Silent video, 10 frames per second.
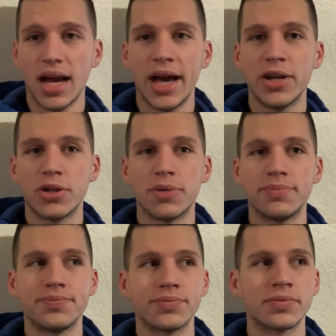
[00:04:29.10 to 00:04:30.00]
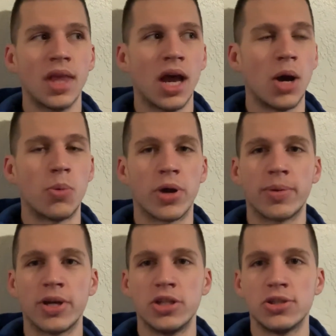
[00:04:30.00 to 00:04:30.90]
I don't know what
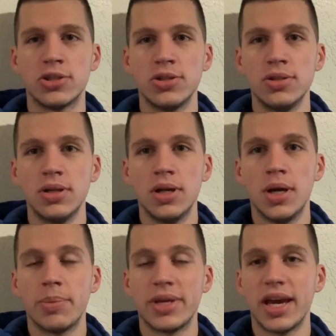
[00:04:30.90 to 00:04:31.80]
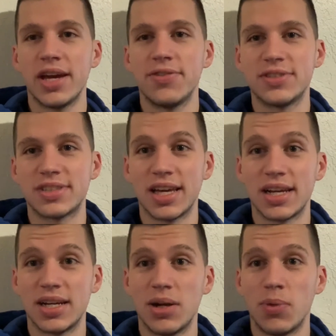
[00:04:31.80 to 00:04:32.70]
I'm gonna do. But yeah, if it's
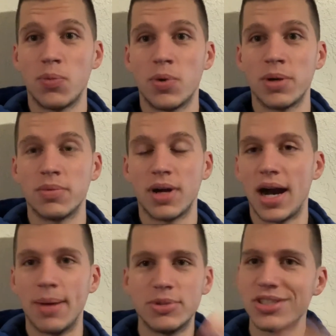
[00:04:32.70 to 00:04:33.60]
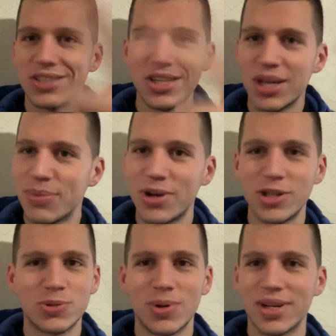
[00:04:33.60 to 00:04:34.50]
like one, I'm just thinking about
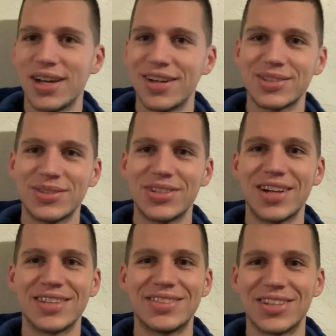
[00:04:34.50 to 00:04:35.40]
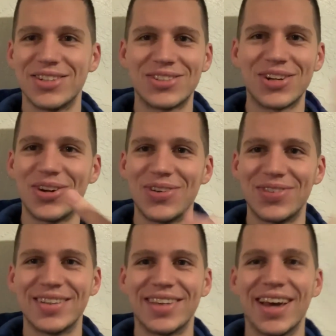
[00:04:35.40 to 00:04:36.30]
this right now as I'm talking, so sorry
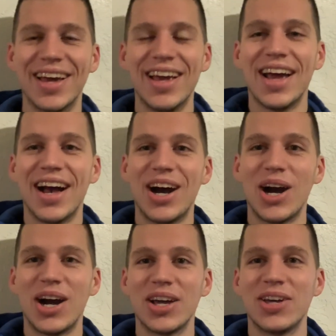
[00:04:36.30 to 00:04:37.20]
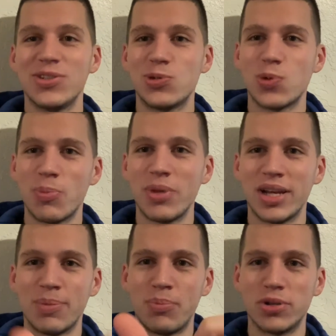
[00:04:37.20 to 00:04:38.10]
about that. If it's 1
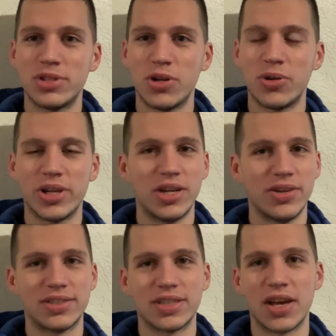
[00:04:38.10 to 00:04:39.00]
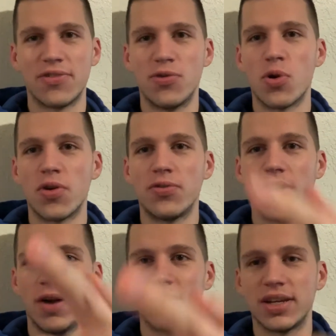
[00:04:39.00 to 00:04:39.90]
minute, post it over here. It's like four or
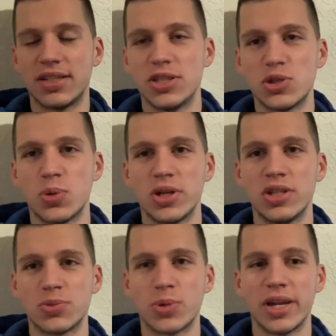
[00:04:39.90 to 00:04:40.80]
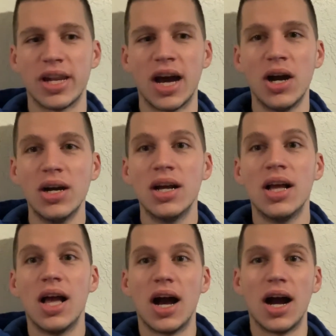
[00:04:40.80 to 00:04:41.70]
five, like this one is right now.
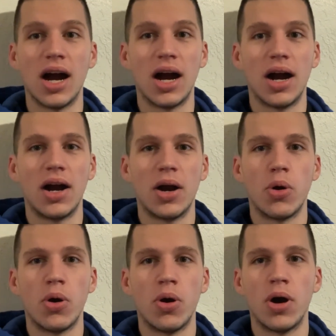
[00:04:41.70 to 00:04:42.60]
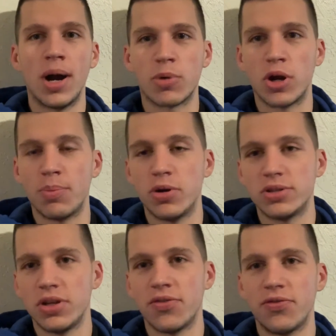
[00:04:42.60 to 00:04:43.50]
I'm gonna
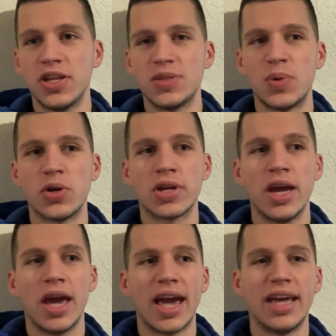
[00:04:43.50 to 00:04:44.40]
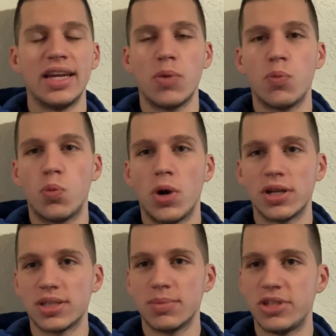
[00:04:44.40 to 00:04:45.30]
post it on Facebook, and then
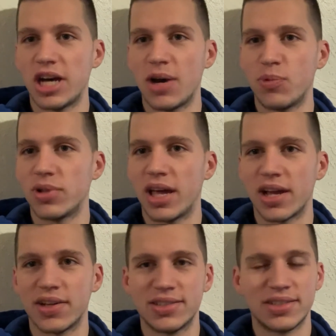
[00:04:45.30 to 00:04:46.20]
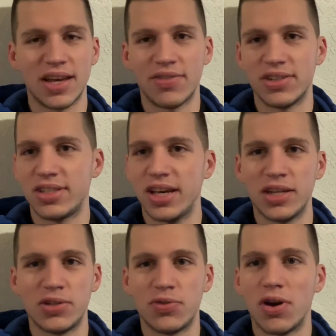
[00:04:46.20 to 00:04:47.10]
once I'm done with like 7,
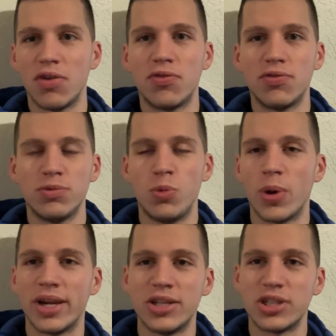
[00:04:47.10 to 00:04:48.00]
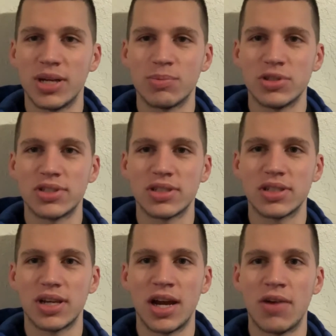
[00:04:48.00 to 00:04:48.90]
10, 12, 20 chapters
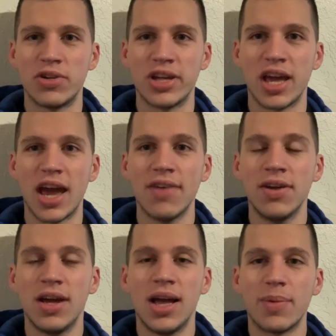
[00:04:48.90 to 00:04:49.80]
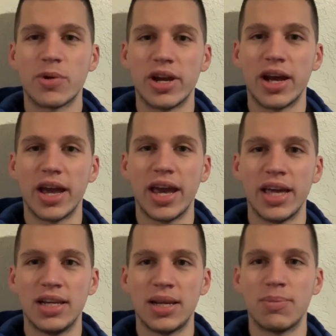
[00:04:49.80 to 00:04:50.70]
I already have, I'm gonna
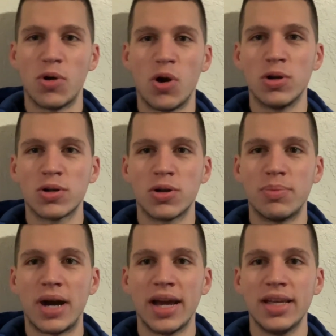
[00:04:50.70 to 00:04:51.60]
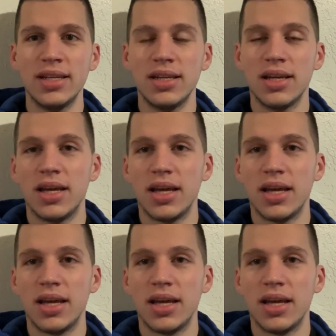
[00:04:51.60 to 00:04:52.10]
edit them all combined,